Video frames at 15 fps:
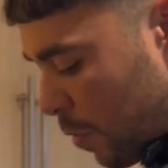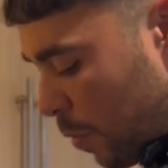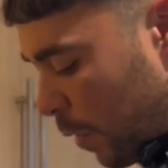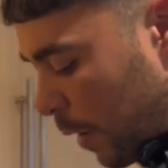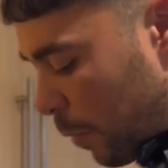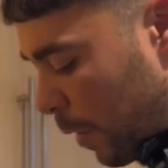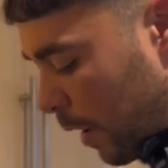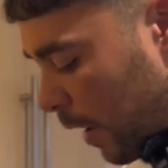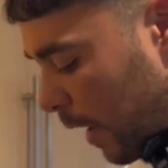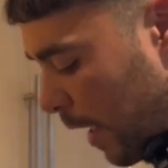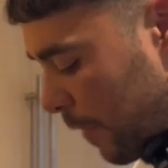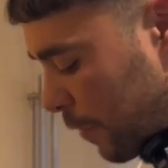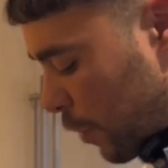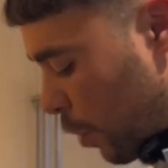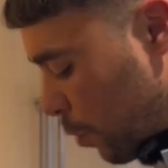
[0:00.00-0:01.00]
we will
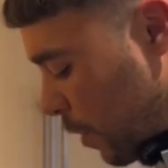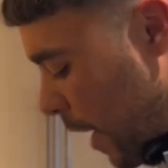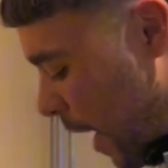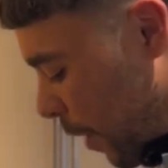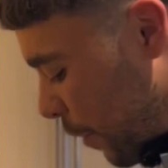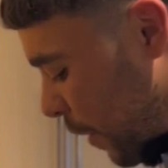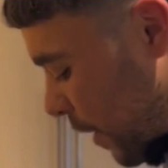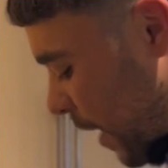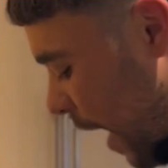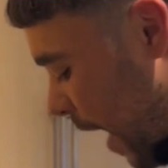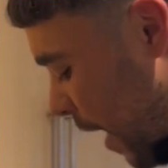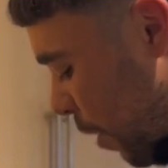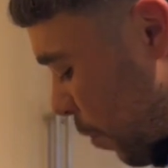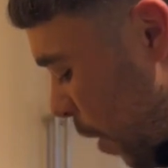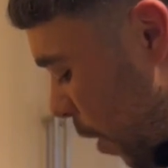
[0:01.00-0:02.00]
live to tell the
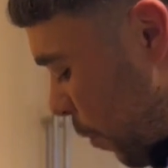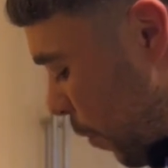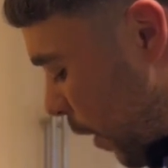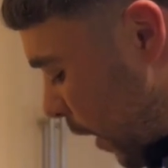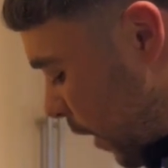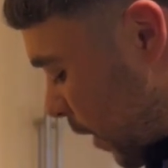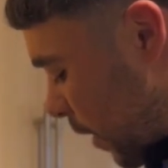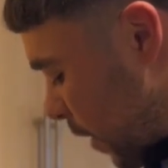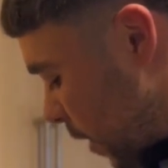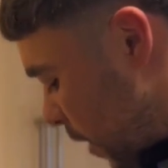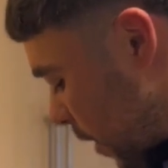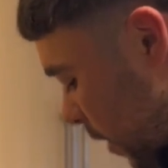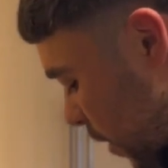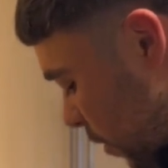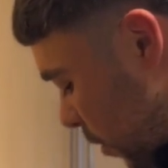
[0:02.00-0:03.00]
tale, won't we?
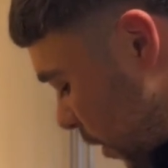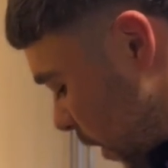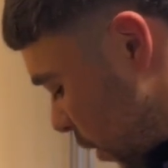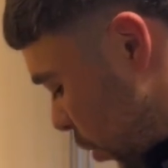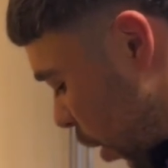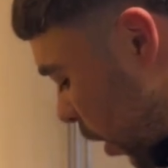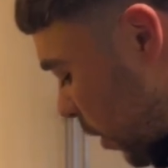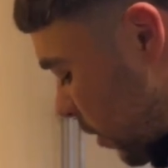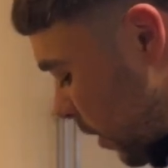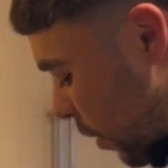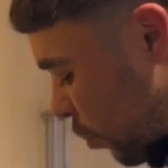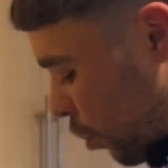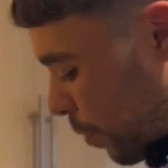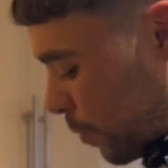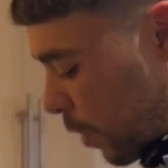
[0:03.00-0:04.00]
So I'm going to dice
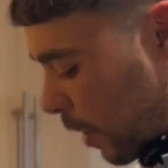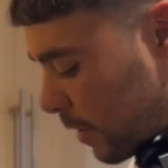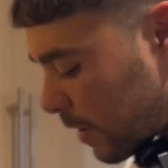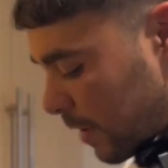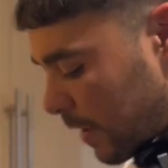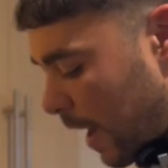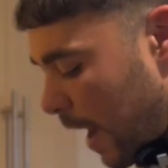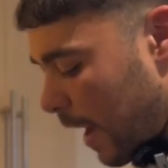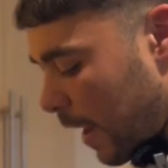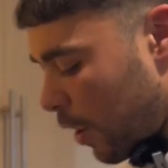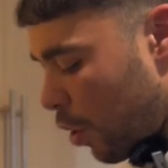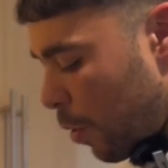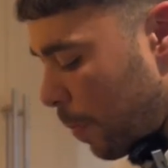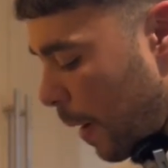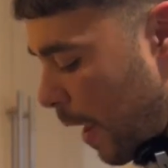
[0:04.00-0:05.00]
this up, dice this garlic
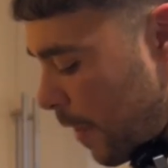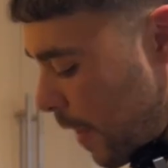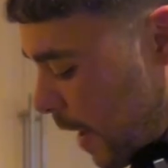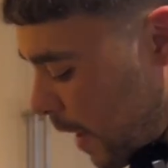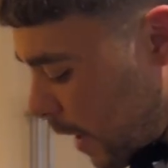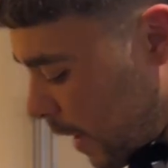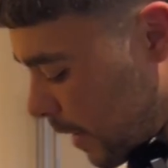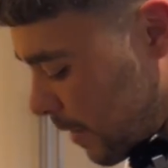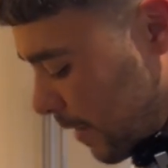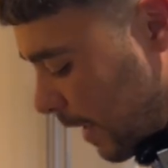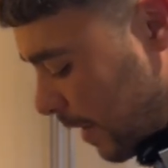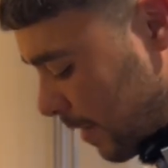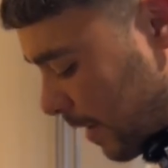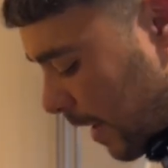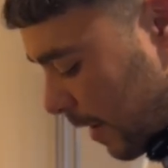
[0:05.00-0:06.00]
up, and then I'm going to
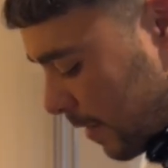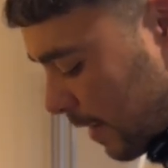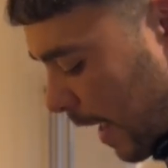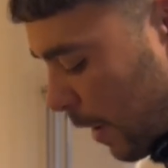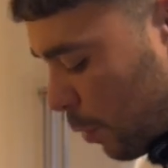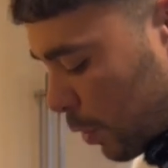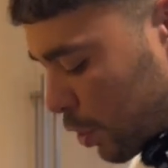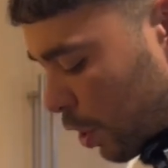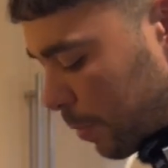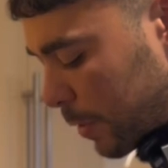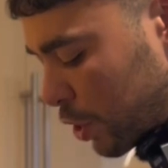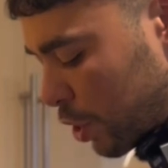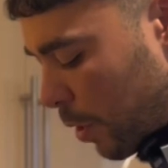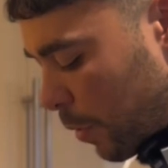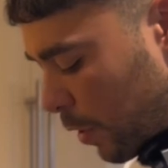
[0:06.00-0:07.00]
season that steak, which I'll
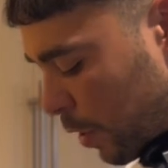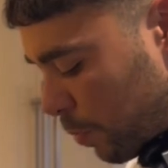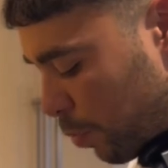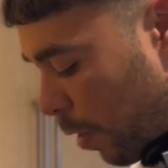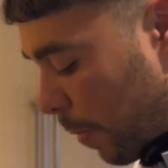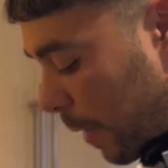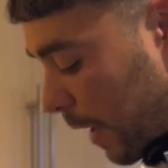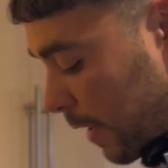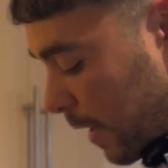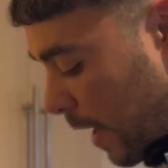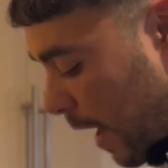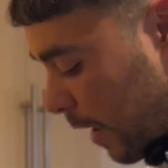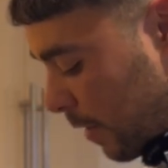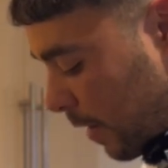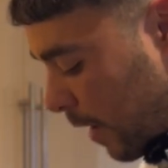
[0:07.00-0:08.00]
be showing you probably in the
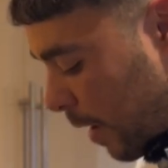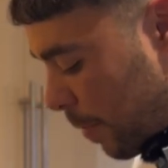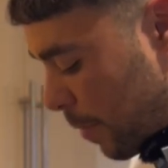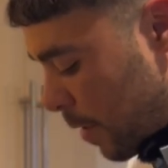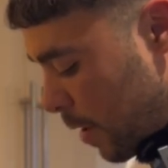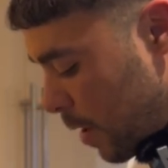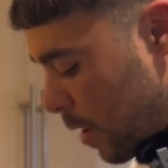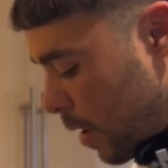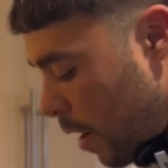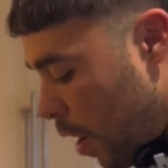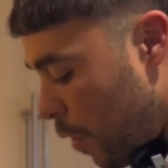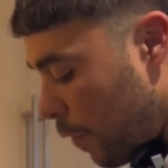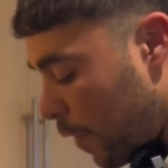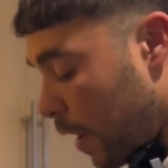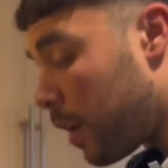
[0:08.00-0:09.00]
next clip.
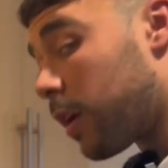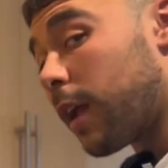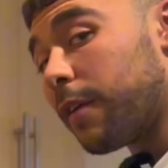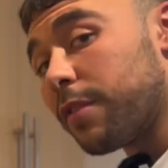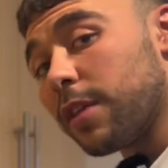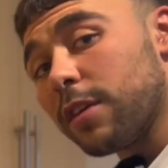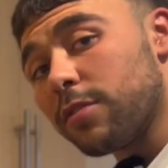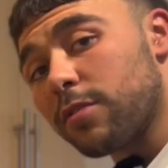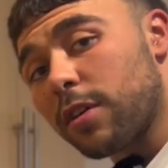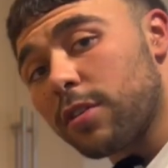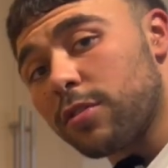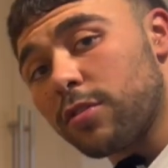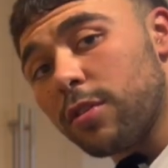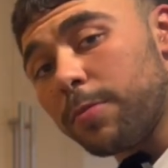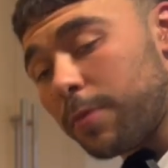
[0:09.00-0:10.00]
Hopefully I'll have these
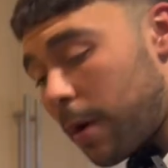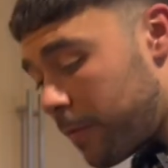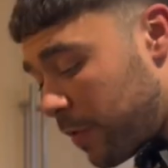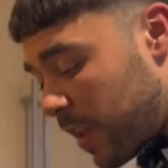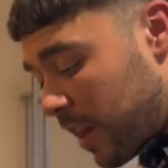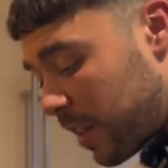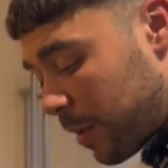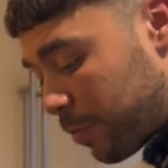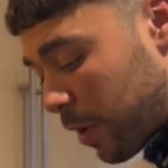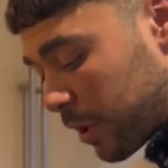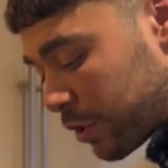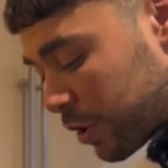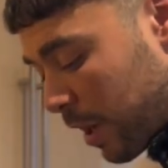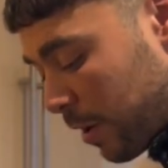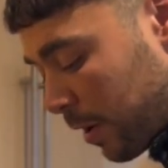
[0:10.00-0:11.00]
diced up. I'm feeling the
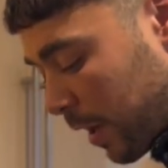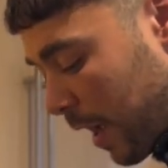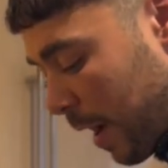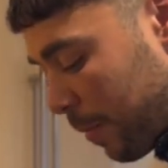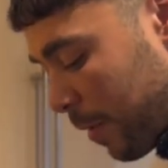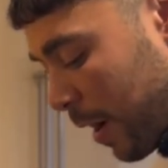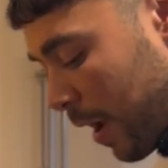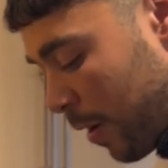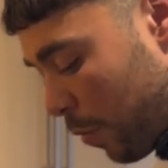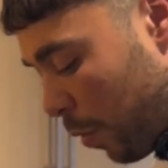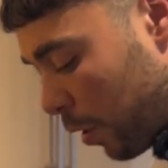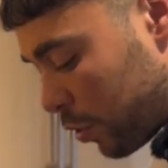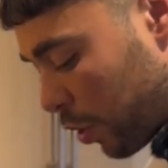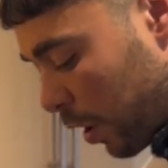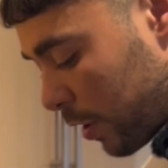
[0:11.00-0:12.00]
pressure now on the camera
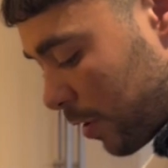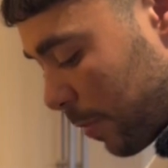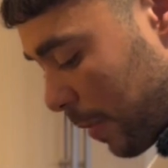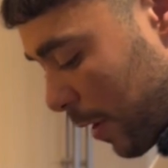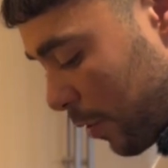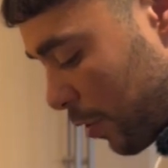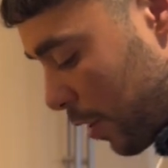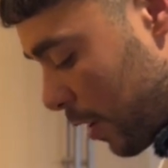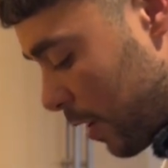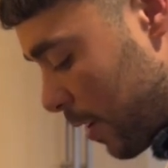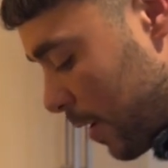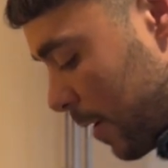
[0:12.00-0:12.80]
while dicing my onion.